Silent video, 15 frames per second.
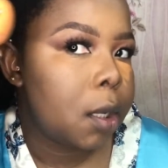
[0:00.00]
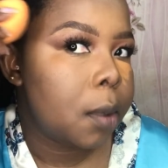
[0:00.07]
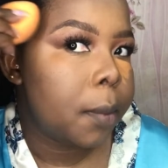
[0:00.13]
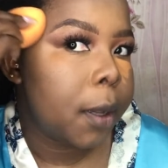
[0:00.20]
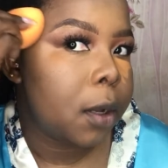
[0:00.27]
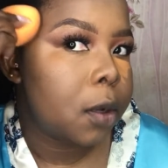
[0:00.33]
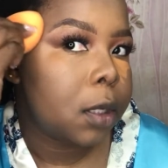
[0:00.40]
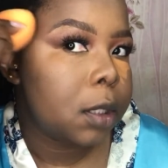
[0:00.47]

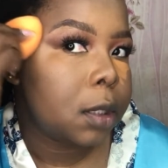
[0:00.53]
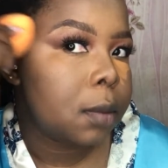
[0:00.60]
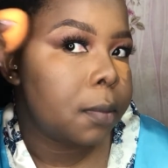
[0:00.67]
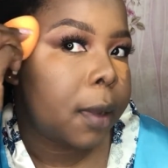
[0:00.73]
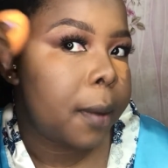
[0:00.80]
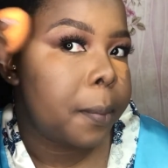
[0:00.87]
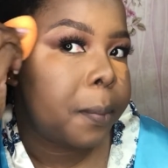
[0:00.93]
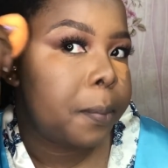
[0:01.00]

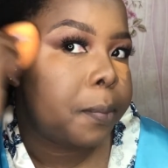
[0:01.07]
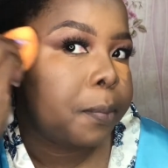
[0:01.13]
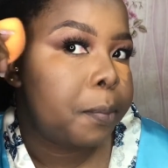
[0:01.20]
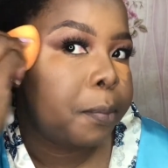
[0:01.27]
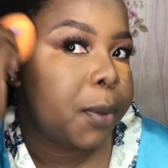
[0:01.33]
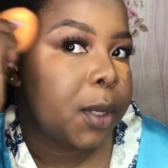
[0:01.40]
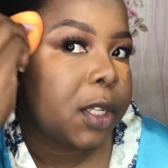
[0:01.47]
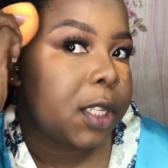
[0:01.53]
my
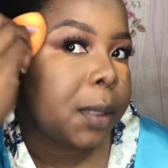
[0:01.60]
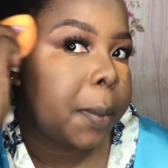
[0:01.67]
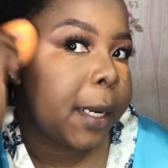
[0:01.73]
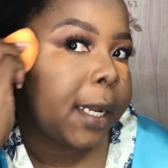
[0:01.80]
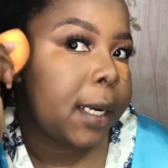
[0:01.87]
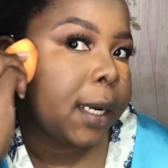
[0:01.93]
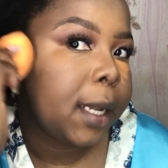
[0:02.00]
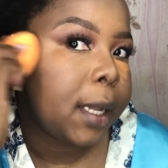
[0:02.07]
beauty
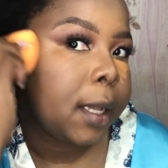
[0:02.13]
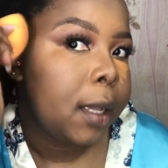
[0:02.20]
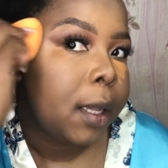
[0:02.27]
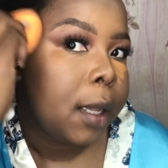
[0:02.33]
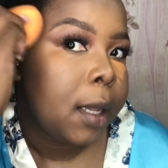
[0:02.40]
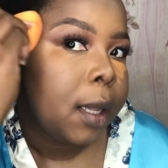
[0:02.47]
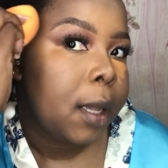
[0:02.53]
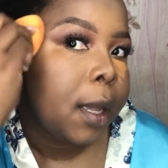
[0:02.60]
blender
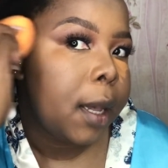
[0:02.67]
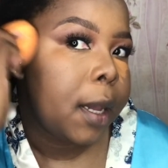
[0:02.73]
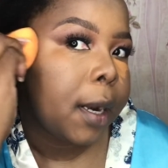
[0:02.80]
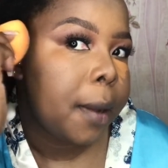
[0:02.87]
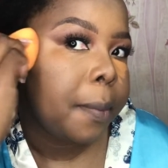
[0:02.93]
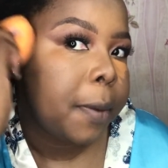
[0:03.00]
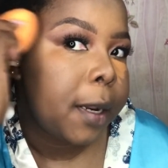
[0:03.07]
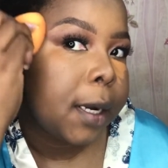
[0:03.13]
and I
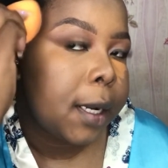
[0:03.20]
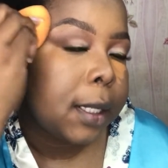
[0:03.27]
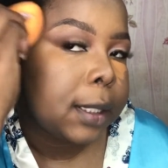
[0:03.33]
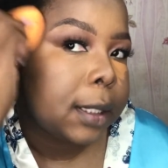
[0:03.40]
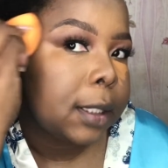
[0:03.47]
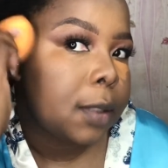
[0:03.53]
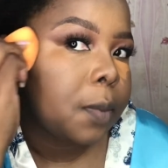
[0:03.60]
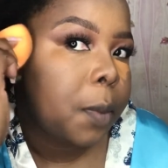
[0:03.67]
blend out
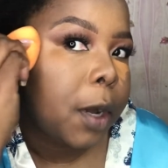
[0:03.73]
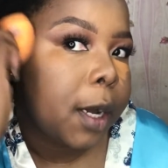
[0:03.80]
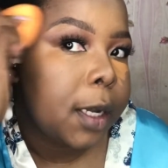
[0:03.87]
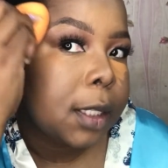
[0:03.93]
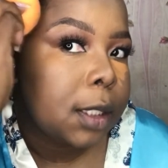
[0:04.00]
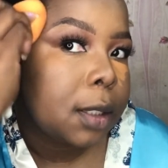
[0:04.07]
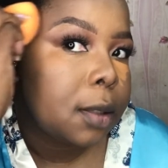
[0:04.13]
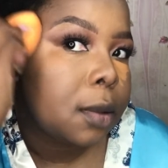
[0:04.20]
this
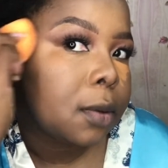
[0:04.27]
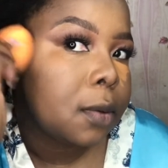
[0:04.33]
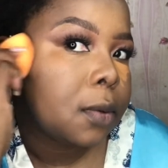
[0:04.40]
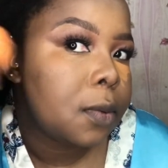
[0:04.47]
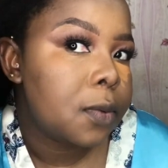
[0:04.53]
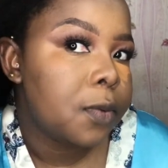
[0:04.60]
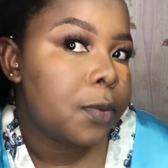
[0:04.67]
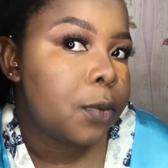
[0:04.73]
part
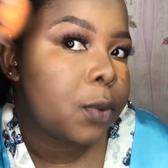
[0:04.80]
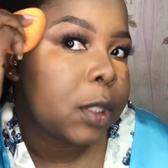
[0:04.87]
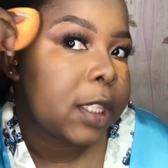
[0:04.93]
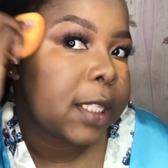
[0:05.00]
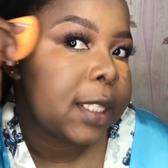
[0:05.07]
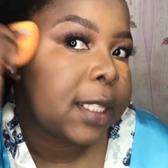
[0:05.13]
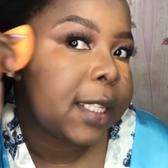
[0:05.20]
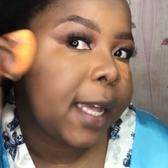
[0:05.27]
with the
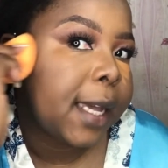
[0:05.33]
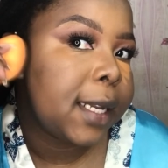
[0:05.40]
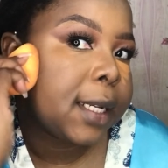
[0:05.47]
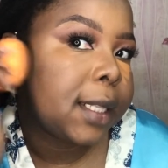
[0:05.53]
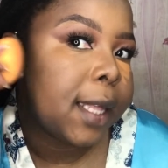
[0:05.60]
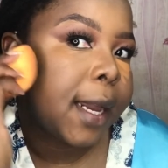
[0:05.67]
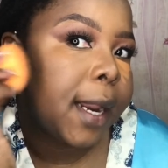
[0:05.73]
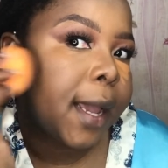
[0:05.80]
side
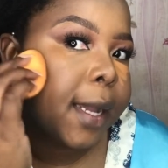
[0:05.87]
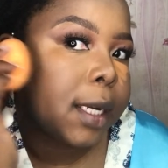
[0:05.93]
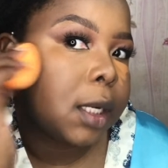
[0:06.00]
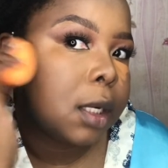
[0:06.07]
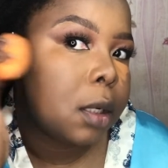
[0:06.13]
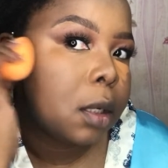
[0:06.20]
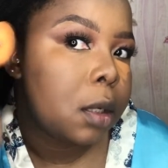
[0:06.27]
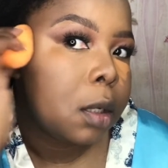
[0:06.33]
that had
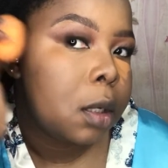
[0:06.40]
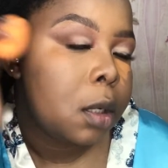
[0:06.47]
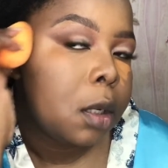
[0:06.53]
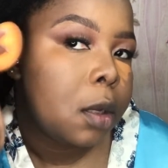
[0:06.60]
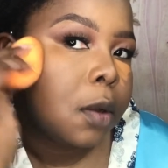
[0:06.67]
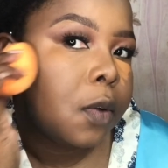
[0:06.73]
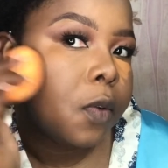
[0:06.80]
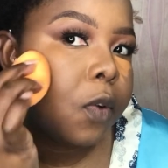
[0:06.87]

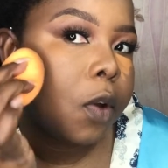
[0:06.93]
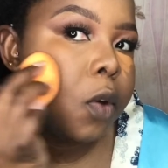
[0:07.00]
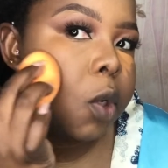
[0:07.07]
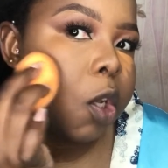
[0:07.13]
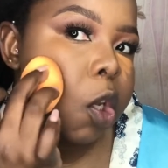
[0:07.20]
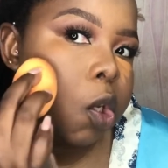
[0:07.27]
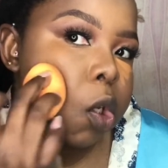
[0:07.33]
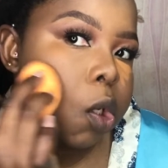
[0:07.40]

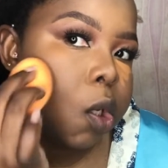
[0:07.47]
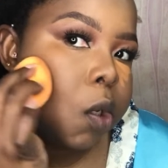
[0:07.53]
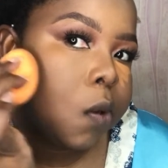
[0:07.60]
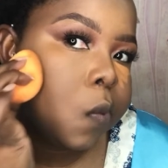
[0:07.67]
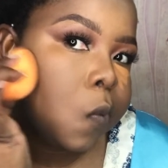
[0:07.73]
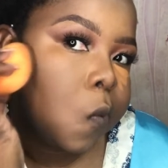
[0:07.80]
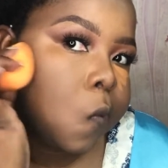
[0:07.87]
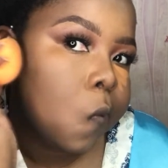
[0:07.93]
foundation.
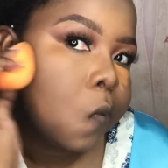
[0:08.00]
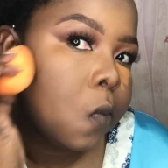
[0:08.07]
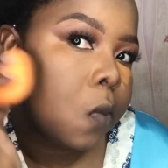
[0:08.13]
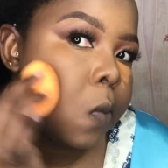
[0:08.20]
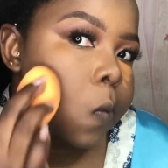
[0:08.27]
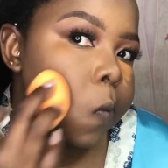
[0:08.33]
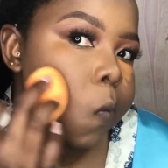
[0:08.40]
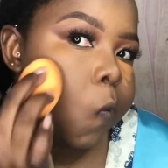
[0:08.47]

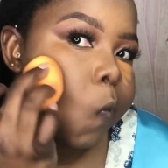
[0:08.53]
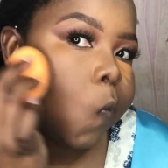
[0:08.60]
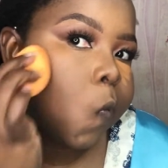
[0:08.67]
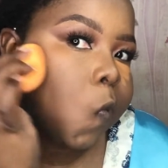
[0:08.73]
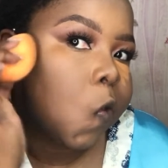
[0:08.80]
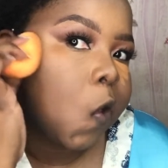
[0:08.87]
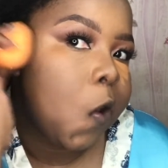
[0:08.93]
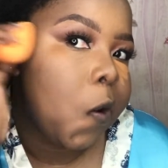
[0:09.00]

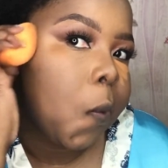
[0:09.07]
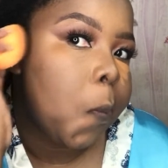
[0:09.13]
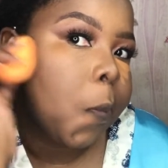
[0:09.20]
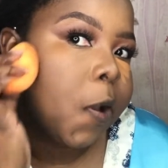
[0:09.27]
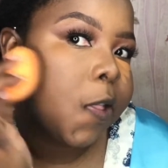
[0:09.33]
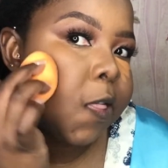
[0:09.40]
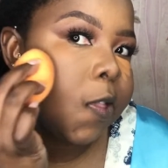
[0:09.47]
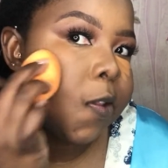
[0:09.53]
Then I
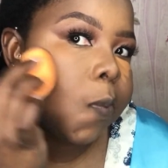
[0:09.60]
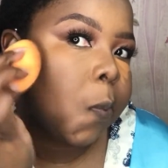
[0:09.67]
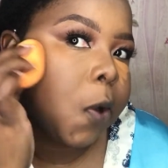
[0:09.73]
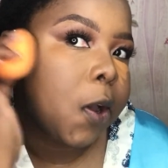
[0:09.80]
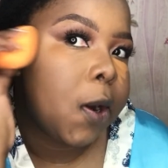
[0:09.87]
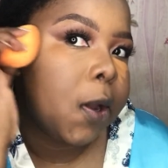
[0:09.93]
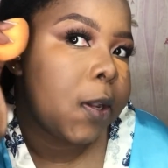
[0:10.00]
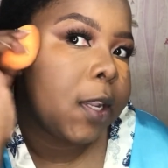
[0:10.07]
blend this
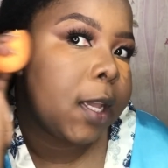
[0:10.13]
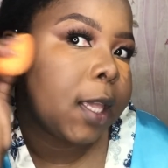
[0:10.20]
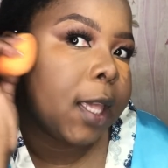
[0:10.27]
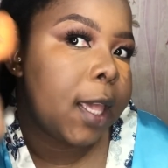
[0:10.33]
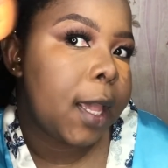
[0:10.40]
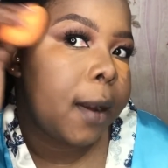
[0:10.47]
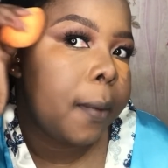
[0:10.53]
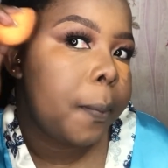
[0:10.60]
part out
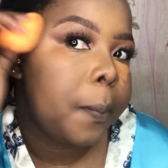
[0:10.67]
again.